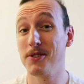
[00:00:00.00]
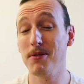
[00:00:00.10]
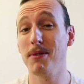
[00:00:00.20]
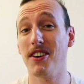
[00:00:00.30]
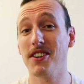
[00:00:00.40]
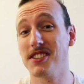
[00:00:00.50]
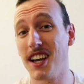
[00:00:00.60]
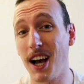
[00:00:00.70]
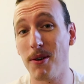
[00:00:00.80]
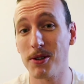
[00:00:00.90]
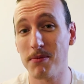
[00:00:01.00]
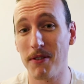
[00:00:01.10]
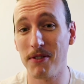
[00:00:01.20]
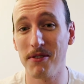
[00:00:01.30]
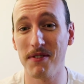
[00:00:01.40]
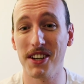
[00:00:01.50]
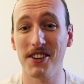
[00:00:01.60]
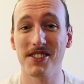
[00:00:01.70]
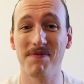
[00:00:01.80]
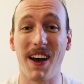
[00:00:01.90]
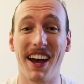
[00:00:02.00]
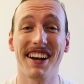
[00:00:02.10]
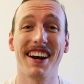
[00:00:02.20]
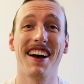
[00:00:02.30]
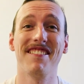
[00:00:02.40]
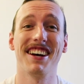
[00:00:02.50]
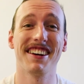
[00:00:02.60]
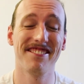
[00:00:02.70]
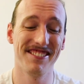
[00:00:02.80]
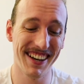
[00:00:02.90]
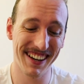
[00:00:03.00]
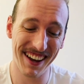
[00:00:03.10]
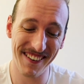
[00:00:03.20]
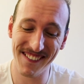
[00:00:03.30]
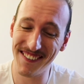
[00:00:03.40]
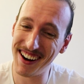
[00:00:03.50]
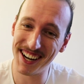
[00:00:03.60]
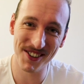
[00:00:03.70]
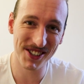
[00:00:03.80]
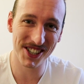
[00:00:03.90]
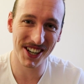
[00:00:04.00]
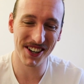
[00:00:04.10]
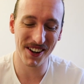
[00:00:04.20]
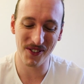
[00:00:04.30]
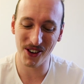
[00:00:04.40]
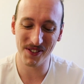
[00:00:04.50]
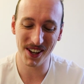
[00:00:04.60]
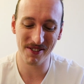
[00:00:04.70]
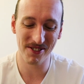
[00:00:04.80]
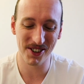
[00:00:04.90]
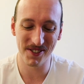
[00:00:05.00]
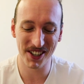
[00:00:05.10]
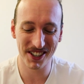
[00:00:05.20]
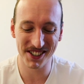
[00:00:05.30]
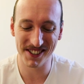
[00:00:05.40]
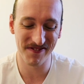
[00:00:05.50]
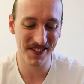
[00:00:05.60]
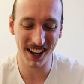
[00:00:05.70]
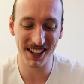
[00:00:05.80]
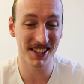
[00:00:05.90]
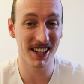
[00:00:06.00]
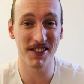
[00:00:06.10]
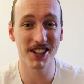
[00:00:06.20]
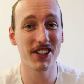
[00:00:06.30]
To be honest, I watch my food videos back and I'm like, man, I really wish I could have more of that food because I just love it.